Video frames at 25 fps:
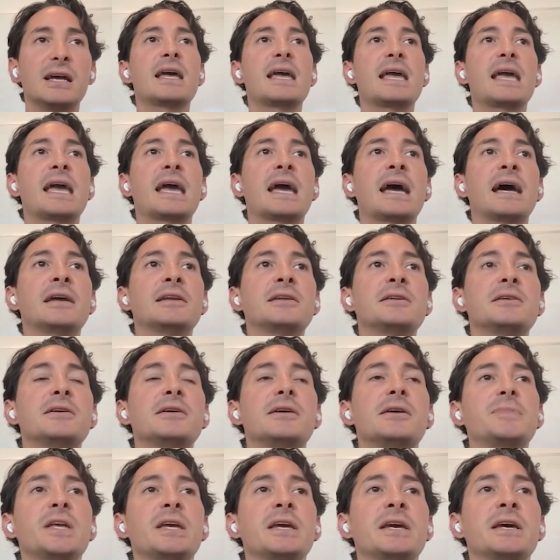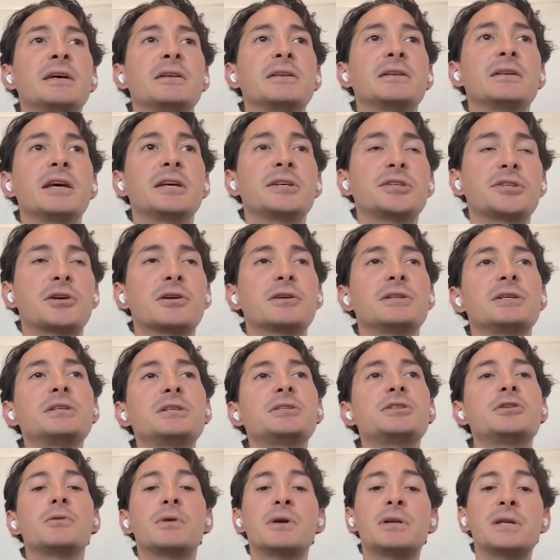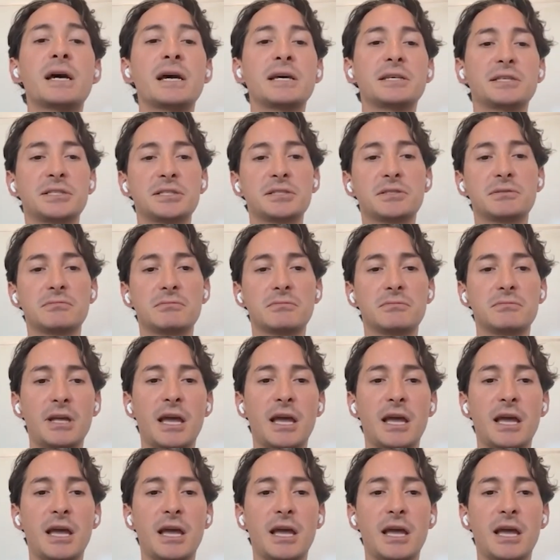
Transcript: And it turned into a nice